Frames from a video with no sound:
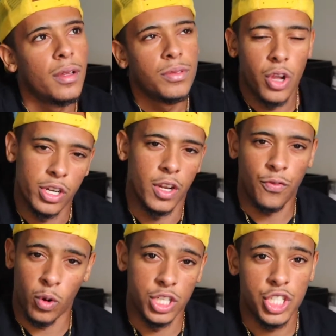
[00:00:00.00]
30 to
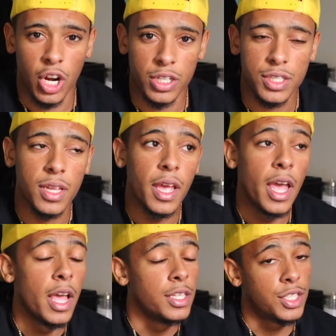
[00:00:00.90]
40 shirts.
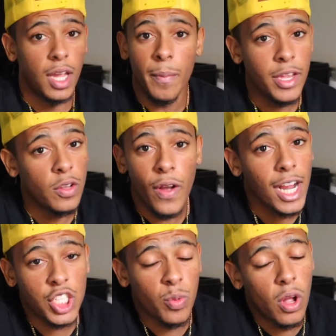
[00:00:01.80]
Some
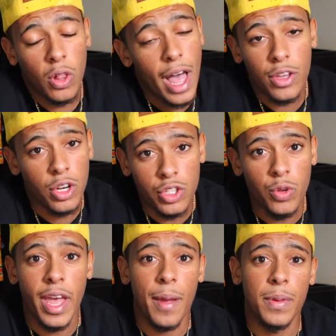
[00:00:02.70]
manufacturers won't allow you to
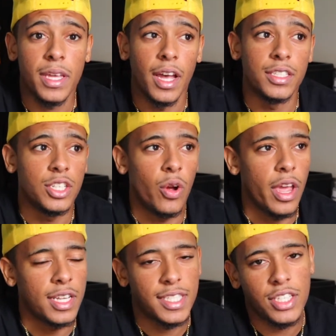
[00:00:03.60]
do that because, you know,
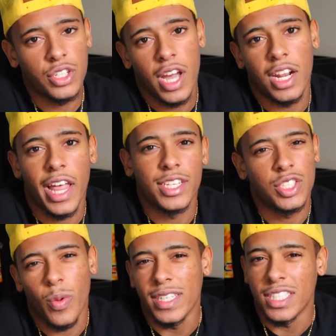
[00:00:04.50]
in a sense you're kind of like
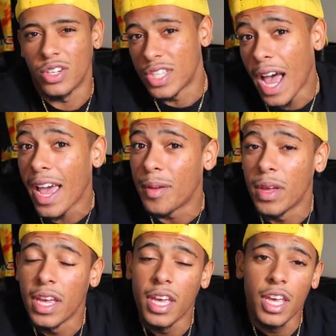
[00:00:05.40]
just wasting their time.
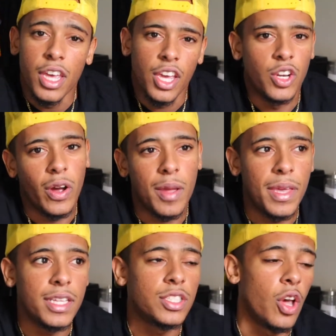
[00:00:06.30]
You know what I
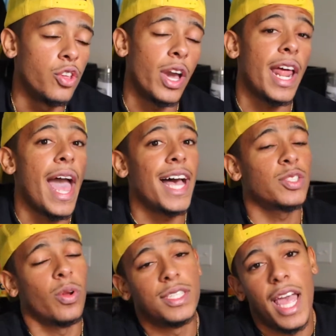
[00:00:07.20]
mean? So you got to ask, what is the